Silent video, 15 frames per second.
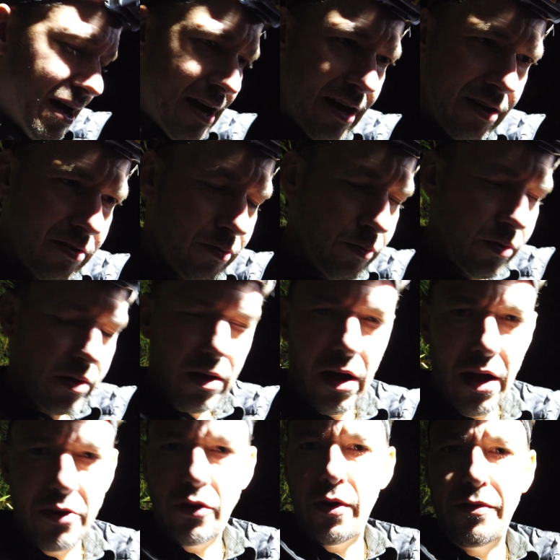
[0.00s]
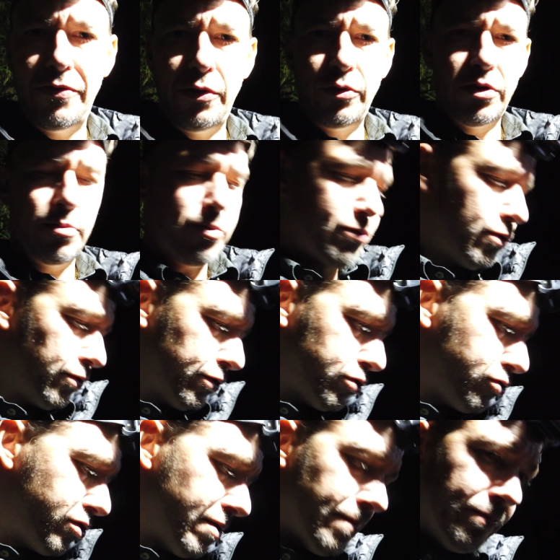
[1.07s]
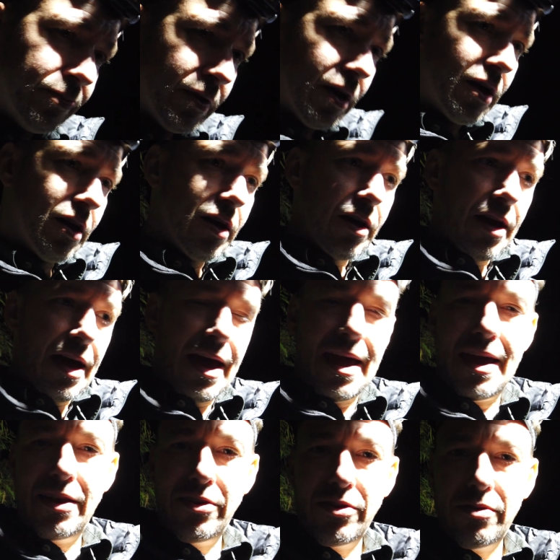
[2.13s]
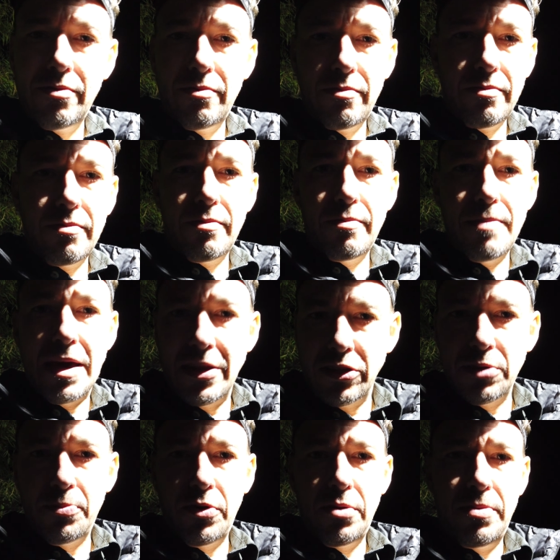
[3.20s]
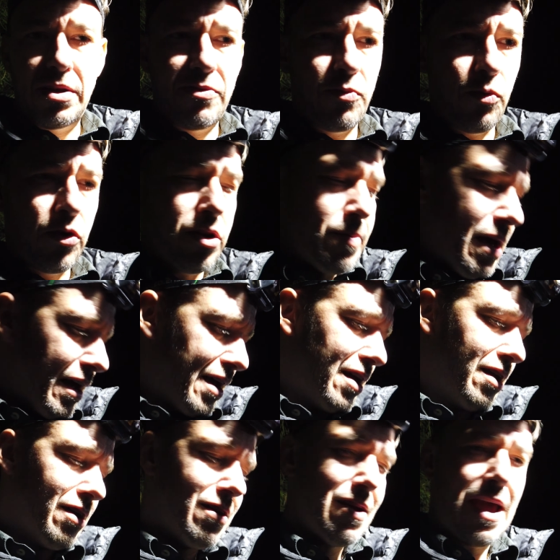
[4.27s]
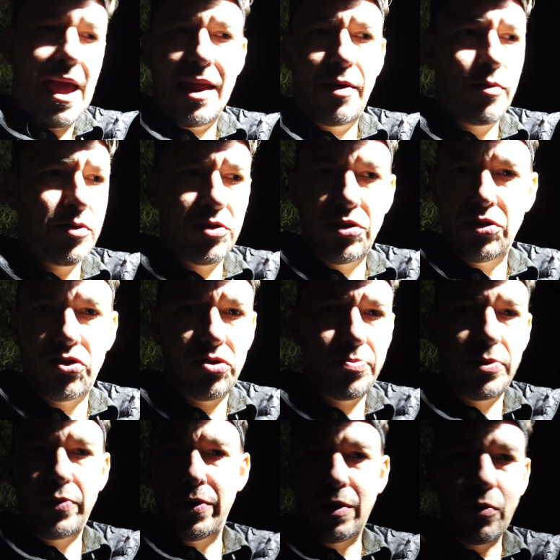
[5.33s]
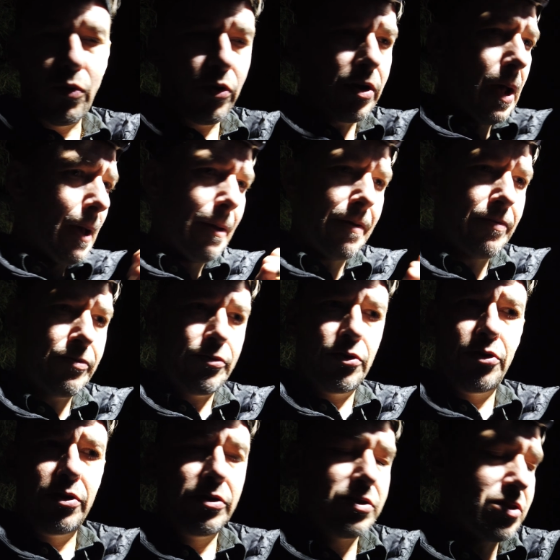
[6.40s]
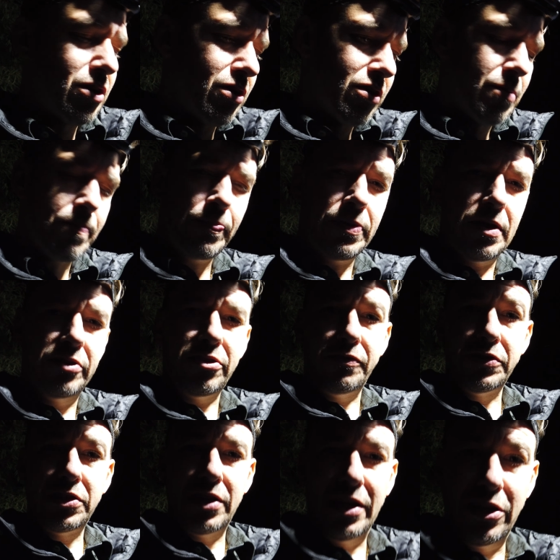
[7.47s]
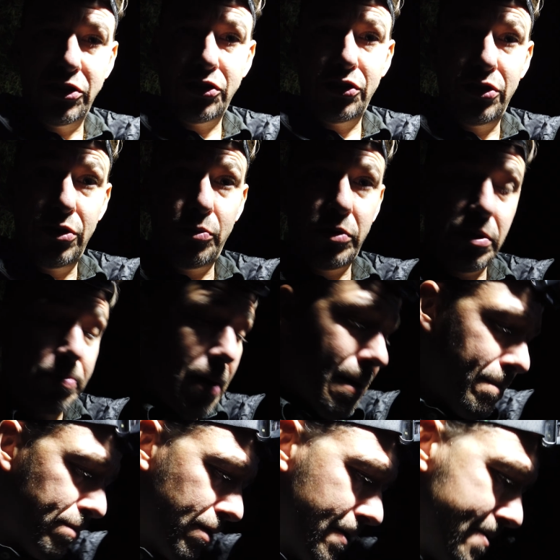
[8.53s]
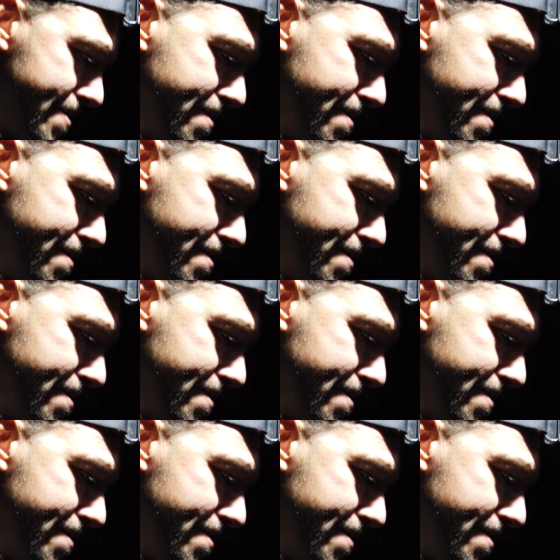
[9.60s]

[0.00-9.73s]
And I know I filled it before the trip, and managed to put a bit of water back in it, and it was just spewing water through. So the, there's obviously an issue with the pump.